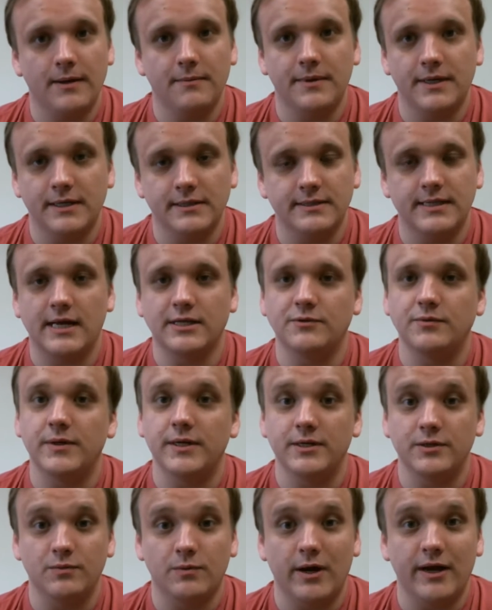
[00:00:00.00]
Because that's what
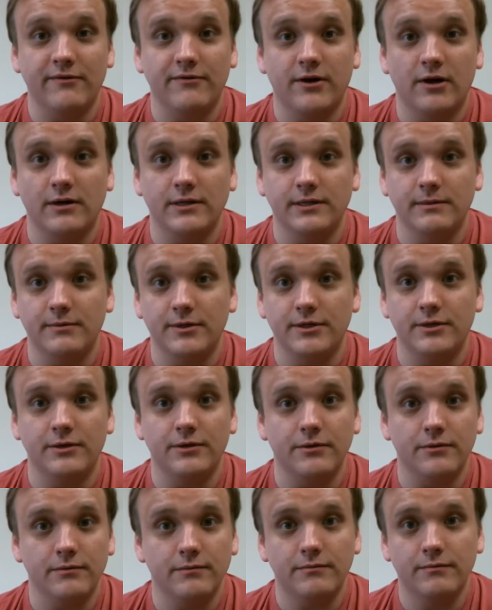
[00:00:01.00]
his wife called him to
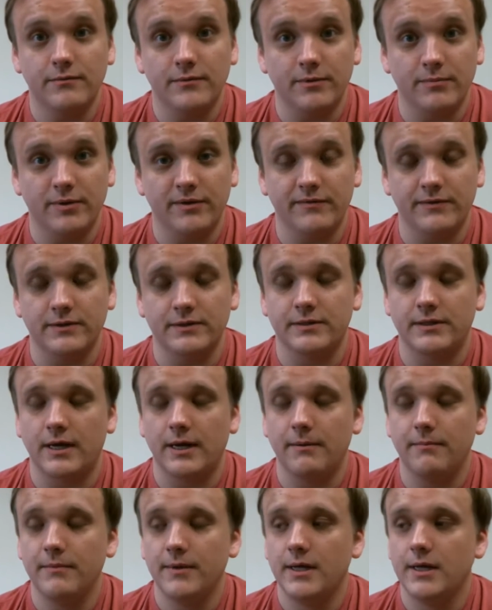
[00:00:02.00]
do the previous
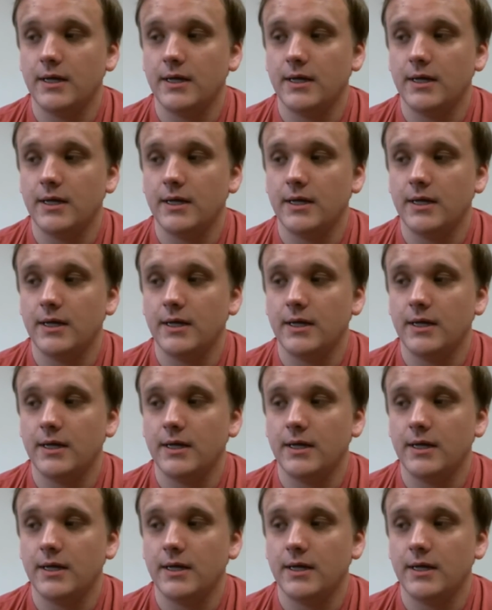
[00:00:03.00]
time.